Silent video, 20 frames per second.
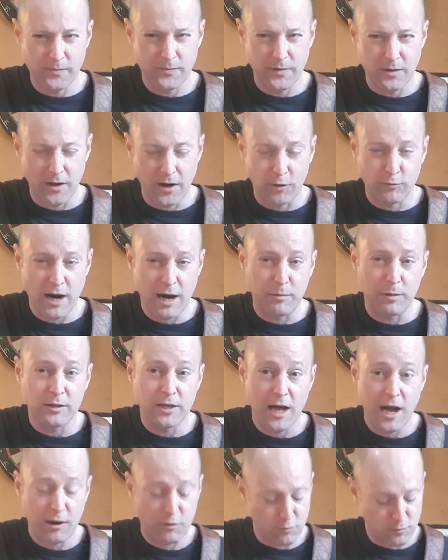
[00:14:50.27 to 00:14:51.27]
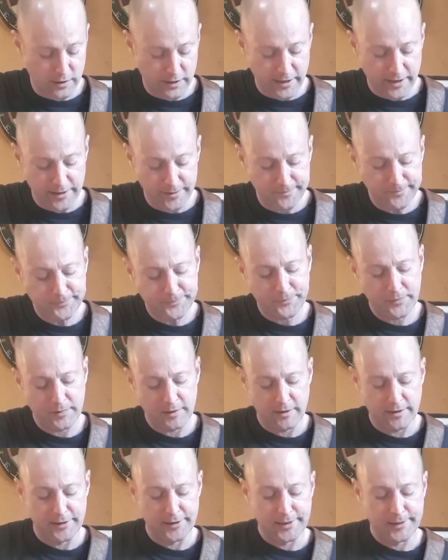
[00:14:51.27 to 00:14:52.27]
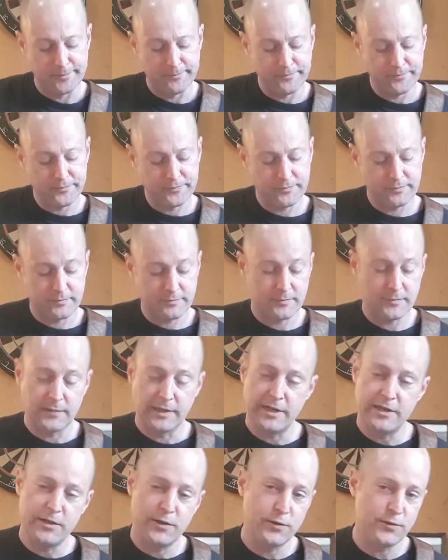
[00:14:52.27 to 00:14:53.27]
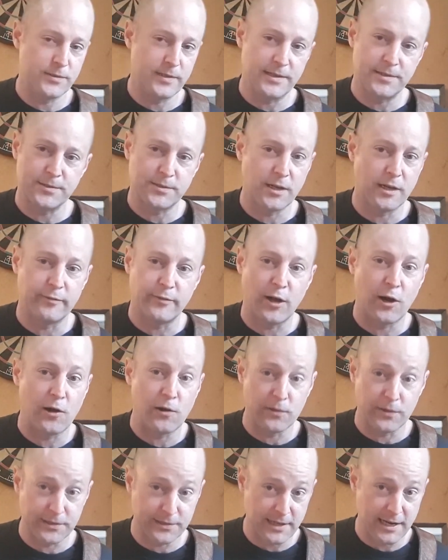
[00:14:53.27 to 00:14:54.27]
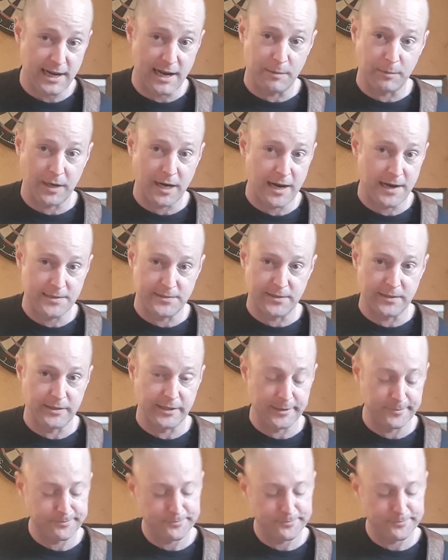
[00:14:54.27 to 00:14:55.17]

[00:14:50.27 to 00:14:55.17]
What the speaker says: Robert Lockwood here. He used this stuff all the time, constantly.